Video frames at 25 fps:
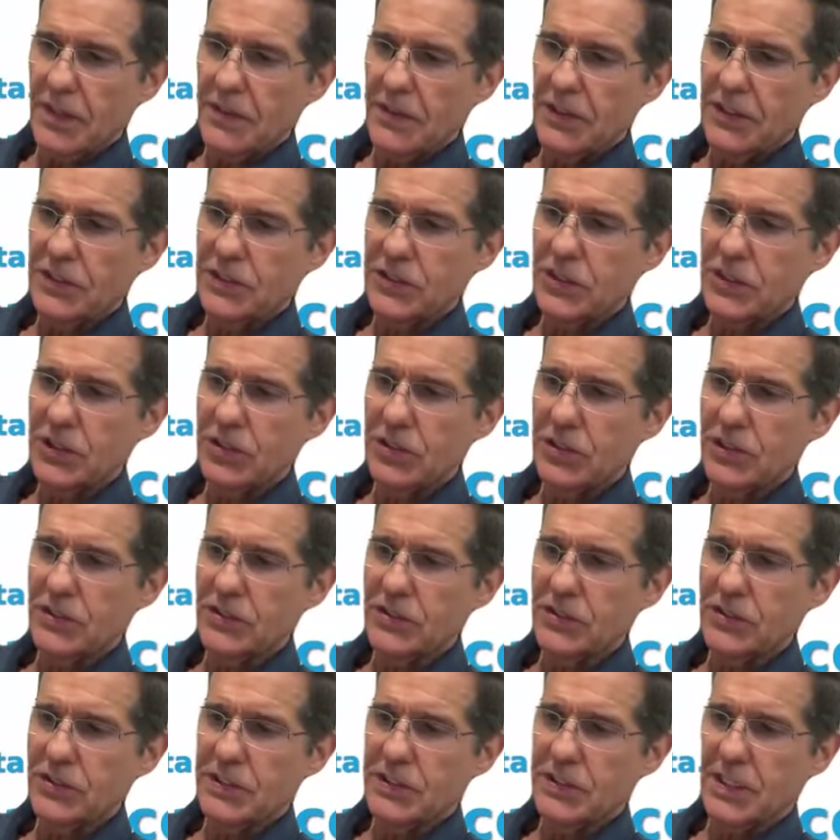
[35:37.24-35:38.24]

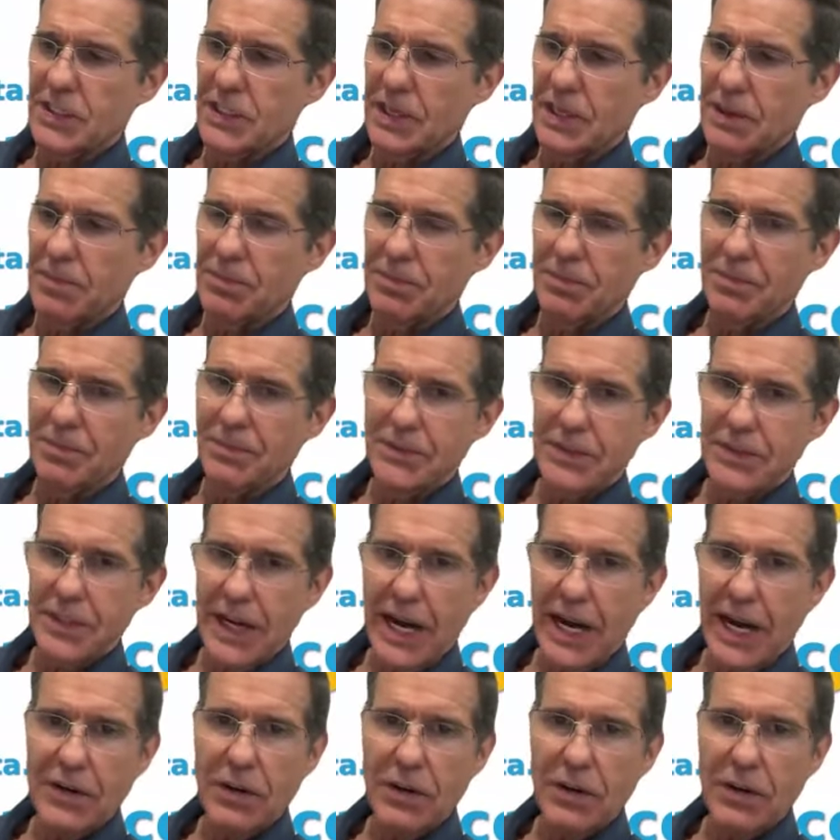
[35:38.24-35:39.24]

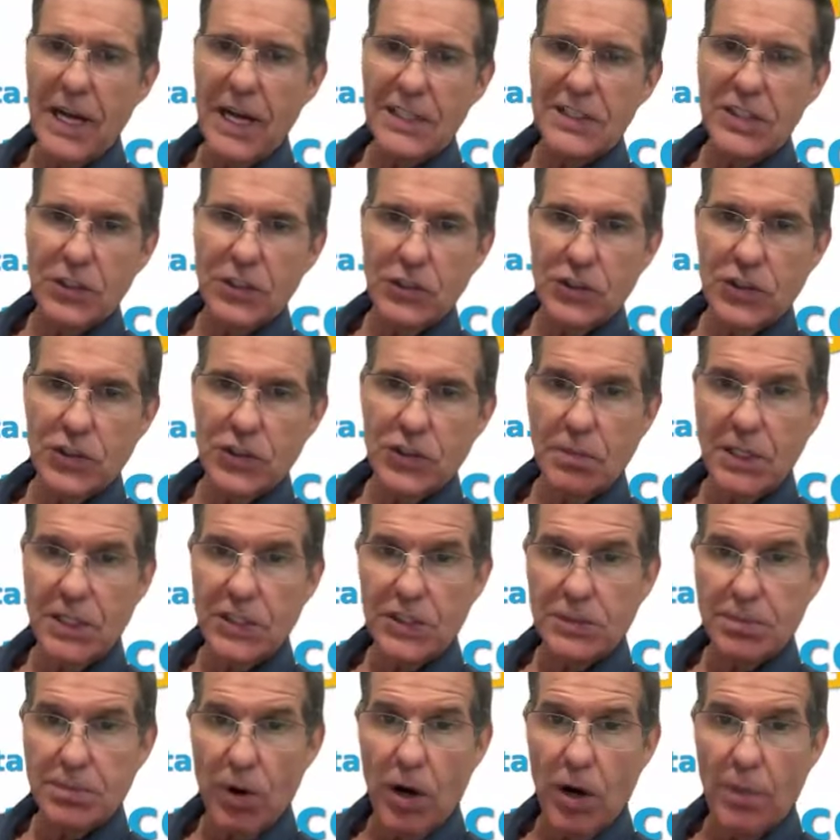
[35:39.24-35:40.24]
I don't like to do too
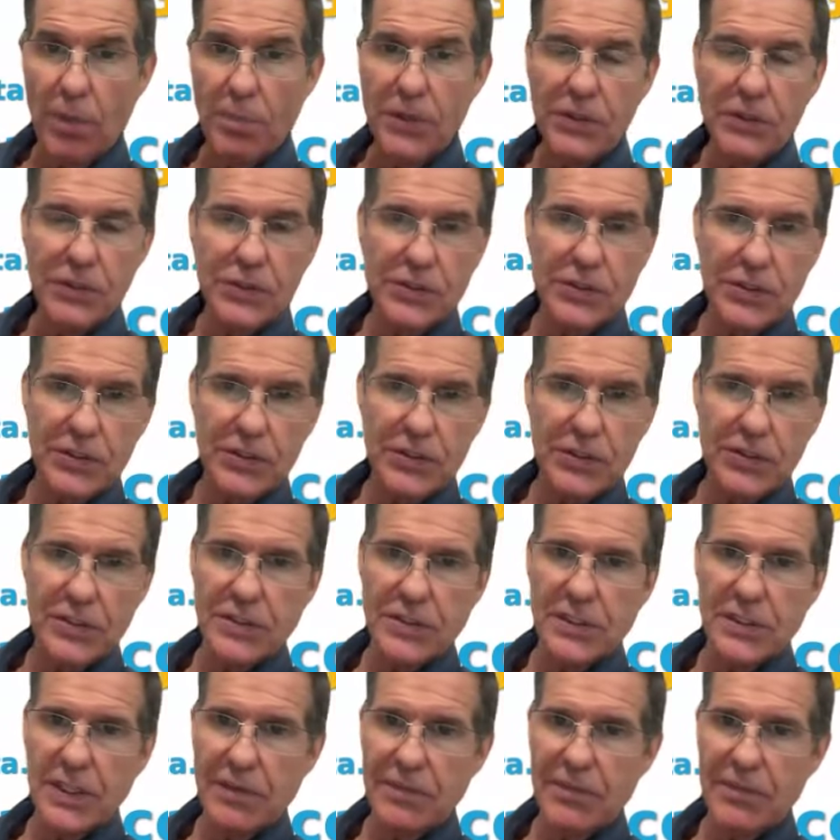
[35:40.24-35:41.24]
many small
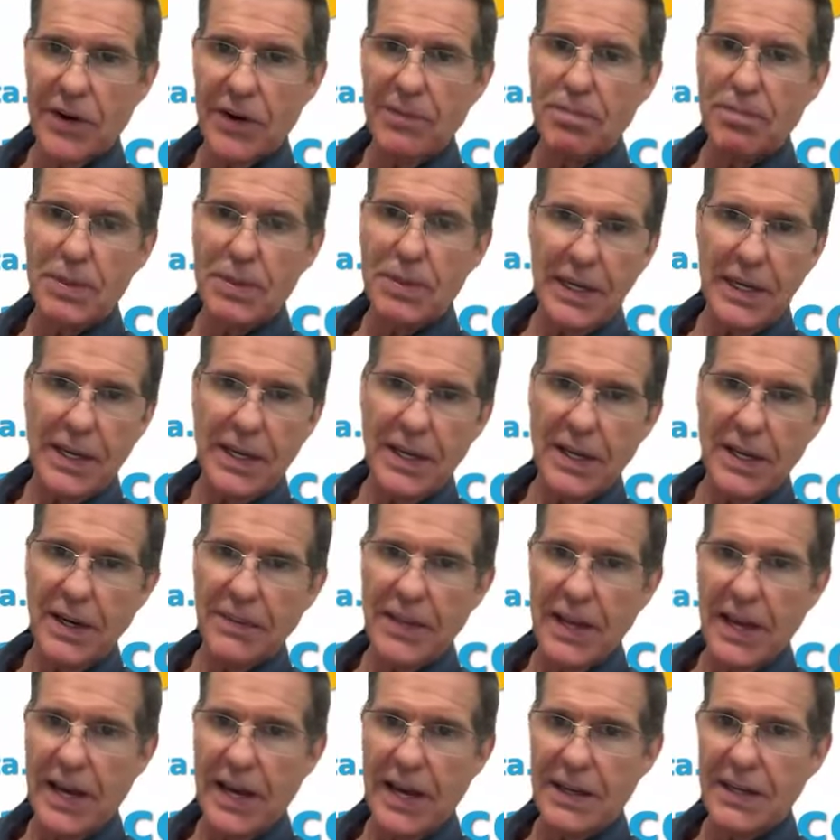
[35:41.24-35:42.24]
producers. I'm very picky
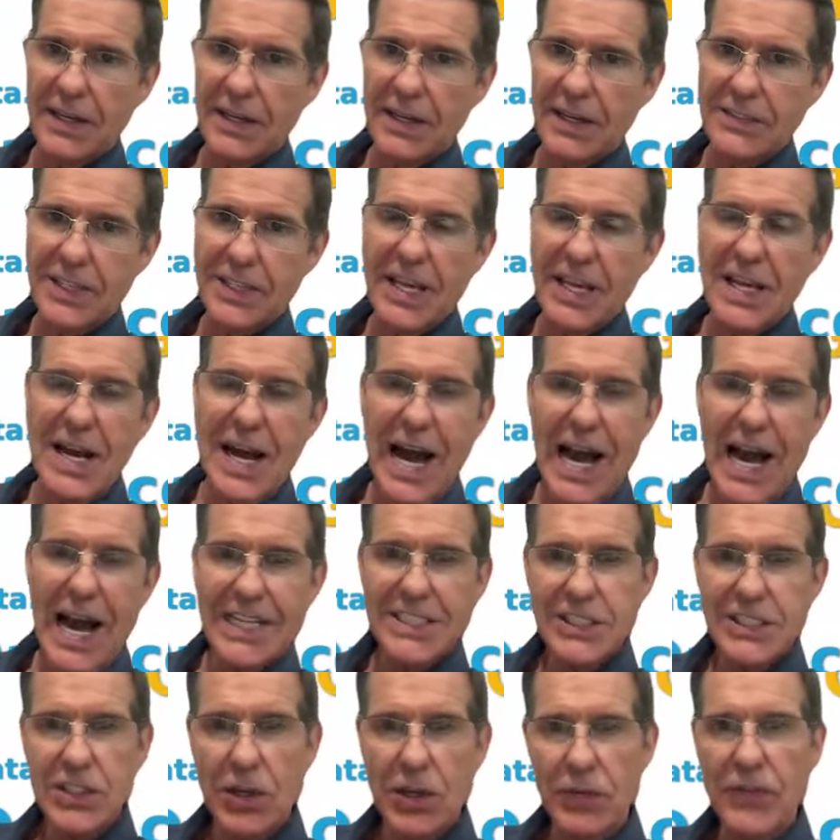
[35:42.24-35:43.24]
on that because
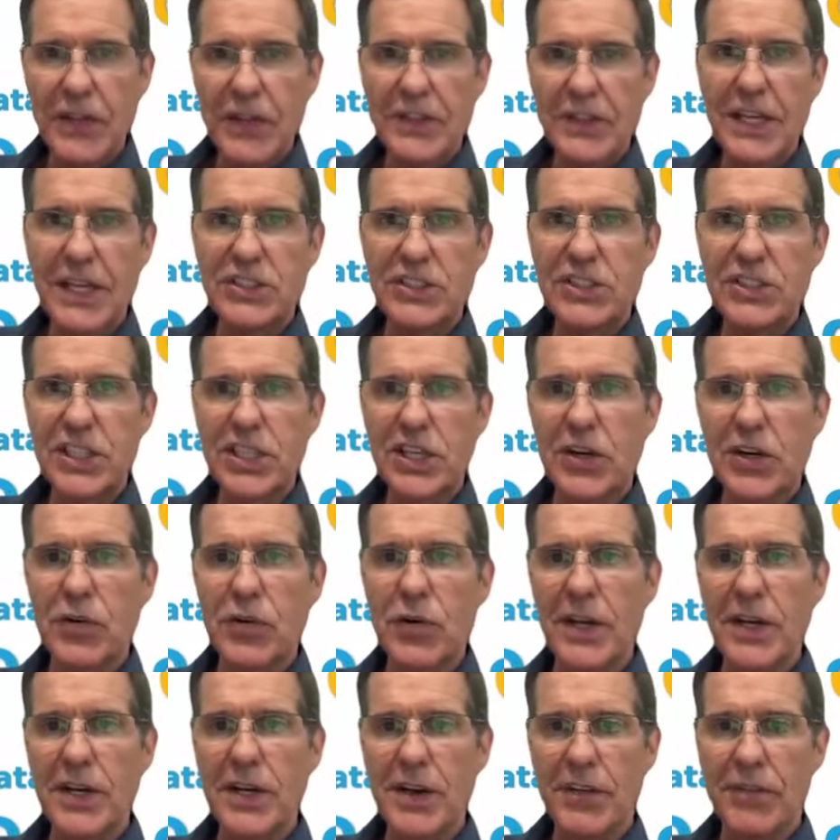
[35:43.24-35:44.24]
I just don't think they
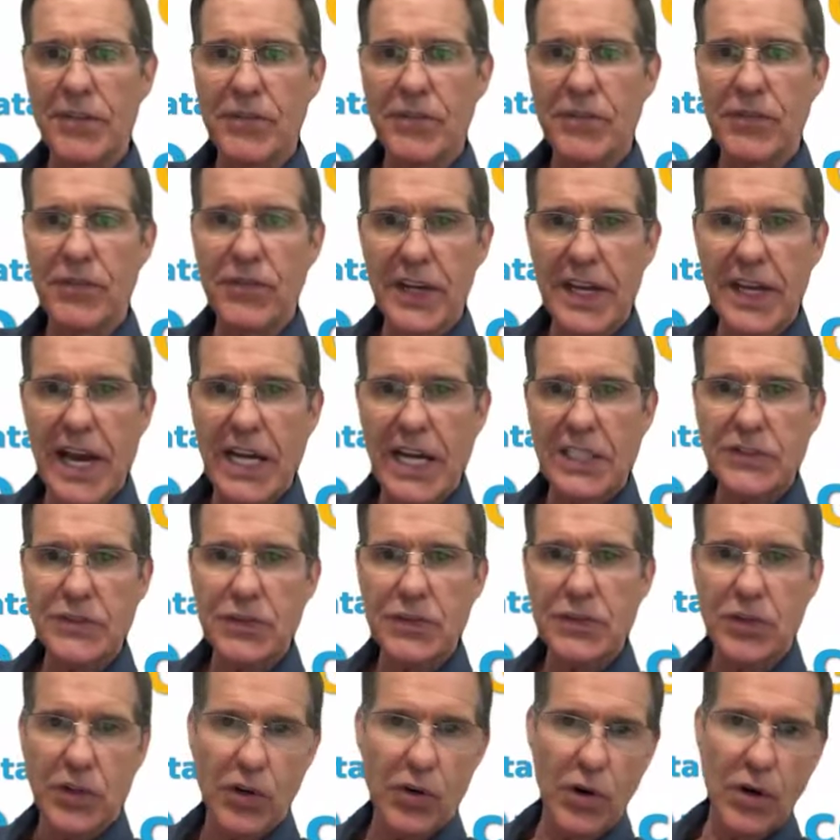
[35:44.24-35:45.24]
generate enough free cash
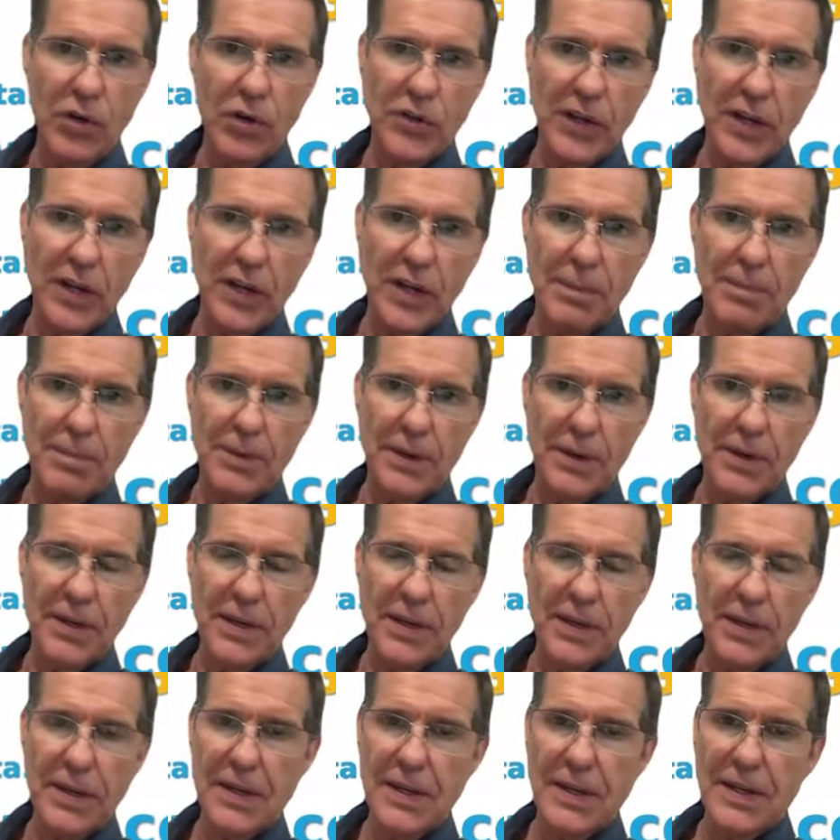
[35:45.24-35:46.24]
flow to grow the
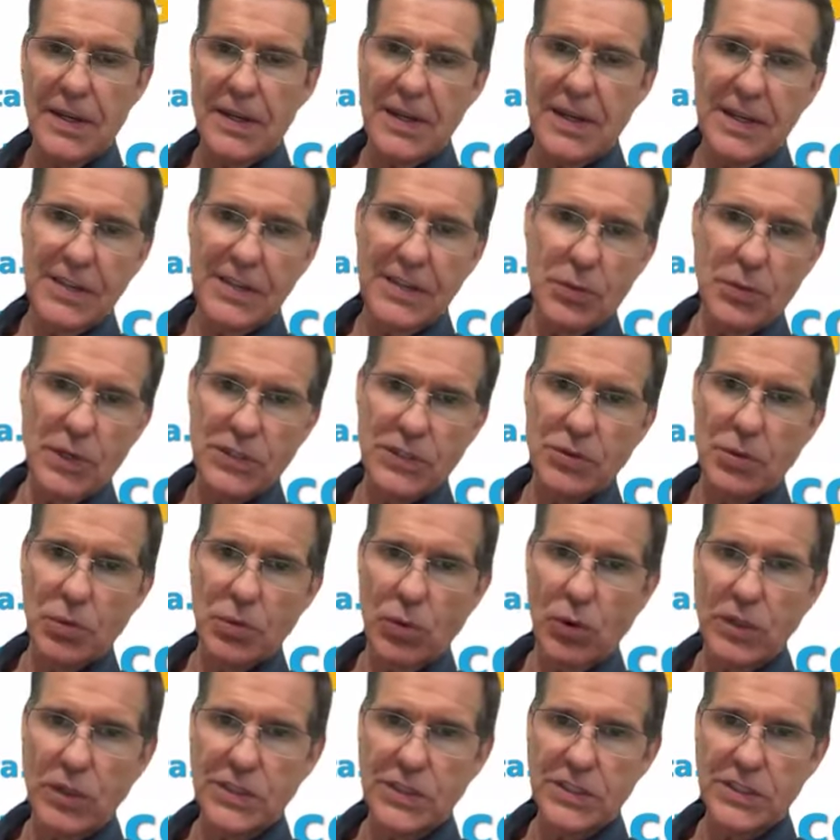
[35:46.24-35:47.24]
company, and the risk
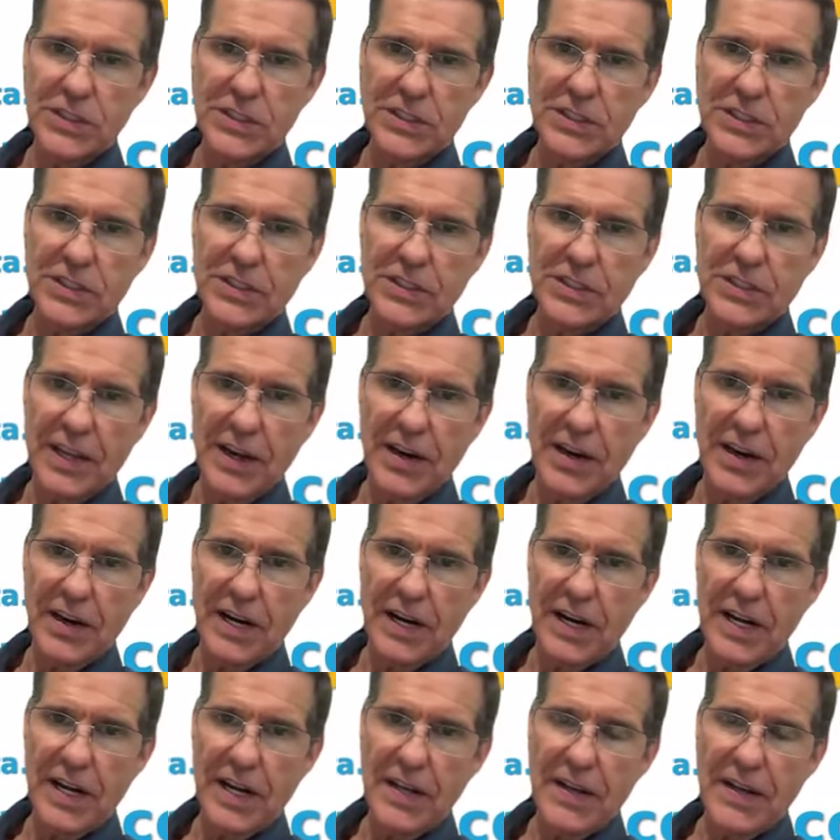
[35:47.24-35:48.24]
reward just isn't
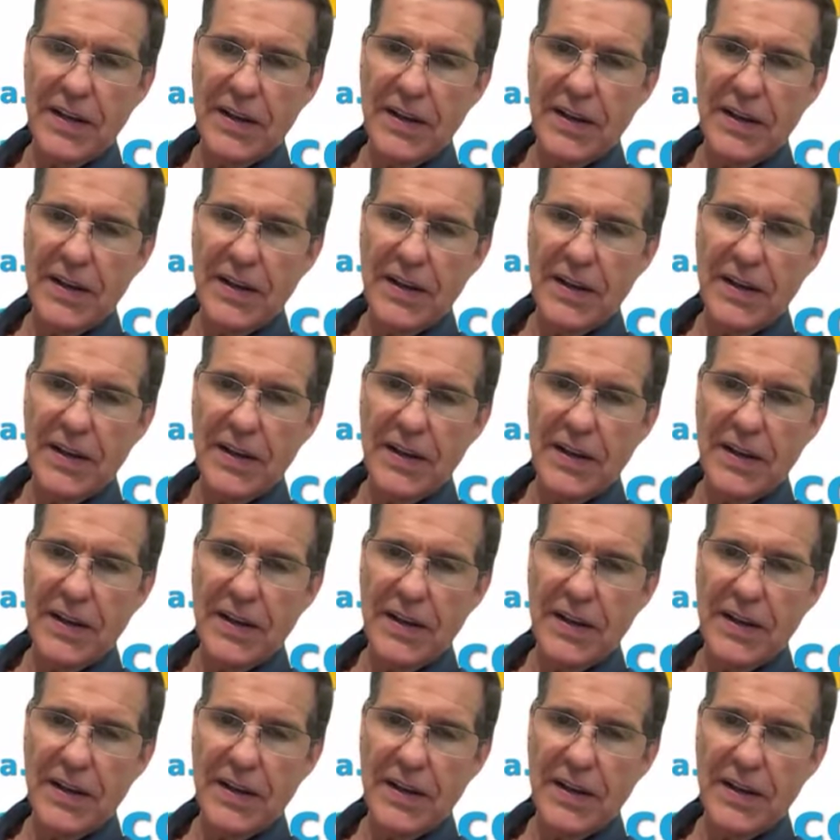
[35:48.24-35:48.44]
there.